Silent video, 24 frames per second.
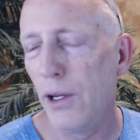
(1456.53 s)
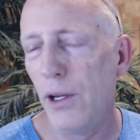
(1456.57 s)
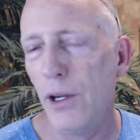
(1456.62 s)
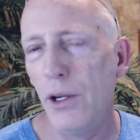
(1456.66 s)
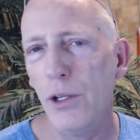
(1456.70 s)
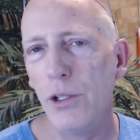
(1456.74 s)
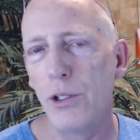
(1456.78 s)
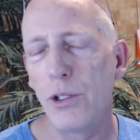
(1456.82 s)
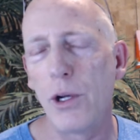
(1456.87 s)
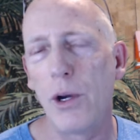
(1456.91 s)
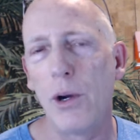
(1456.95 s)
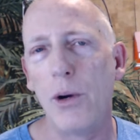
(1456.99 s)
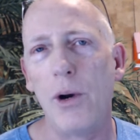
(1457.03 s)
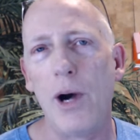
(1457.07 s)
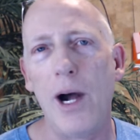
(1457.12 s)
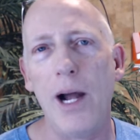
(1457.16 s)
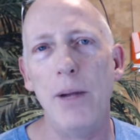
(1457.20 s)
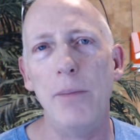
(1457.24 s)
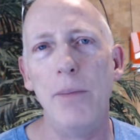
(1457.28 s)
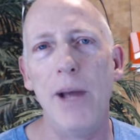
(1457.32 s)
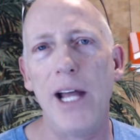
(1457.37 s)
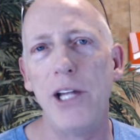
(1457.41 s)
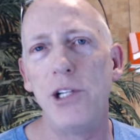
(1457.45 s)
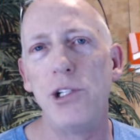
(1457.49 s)
So I
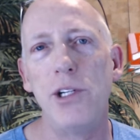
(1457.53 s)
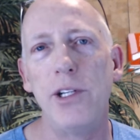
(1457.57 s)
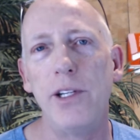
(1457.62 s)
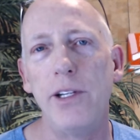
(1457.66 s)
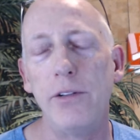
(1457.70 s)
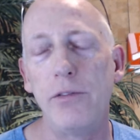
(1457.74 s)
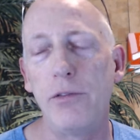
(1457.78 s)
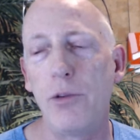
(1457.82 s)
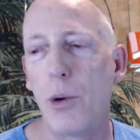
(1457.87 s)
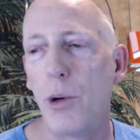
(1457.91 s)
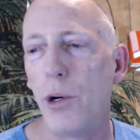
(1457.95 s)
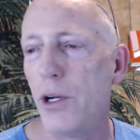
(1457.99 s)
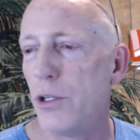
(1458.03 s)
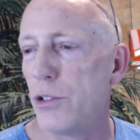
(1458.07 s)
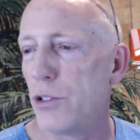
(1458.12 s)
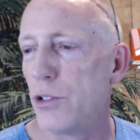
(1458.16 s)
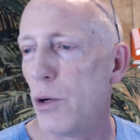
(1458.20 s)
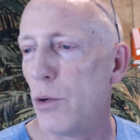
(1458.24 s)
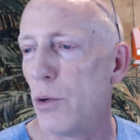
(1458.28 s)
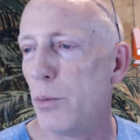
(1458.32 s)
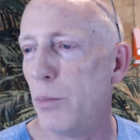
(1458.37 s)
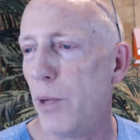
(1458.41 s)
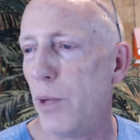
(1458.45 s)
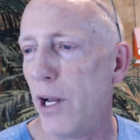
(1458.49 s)
imagine that for his
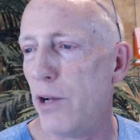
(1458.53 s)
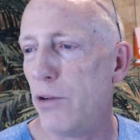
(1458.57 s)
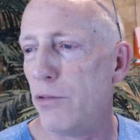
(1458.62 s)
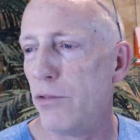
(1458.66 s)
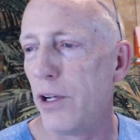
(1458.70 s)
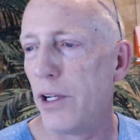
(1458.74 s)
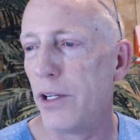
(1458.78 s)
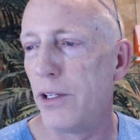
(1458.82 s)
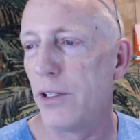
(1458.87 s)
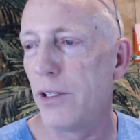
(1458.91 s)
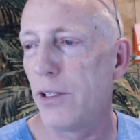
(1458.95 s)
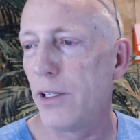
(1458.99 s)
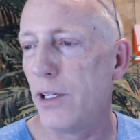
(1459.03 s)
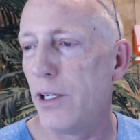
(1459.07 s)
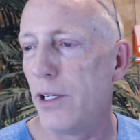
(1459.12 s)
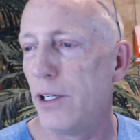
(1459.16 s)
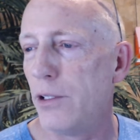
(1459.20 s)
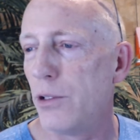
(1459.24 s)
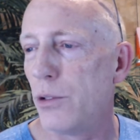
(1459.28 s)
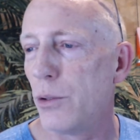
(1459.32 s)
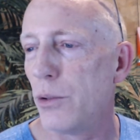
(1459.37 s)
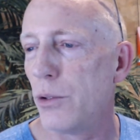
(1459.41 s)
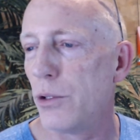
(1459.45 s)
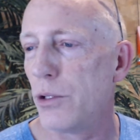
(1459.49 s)
own benefit, he
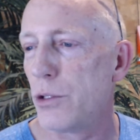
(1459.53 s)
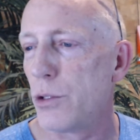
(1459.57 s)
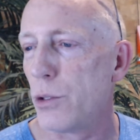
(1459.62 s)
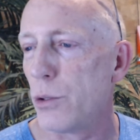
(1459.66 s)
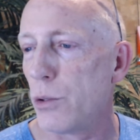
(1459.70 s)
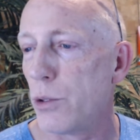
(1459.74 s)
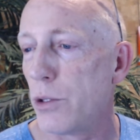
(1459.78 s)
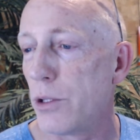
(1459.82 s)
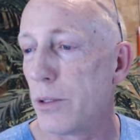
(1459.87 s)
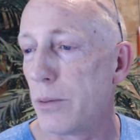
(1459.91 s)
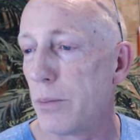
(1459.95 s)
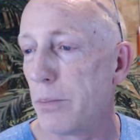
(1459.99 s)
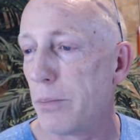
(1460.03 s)
told the truth.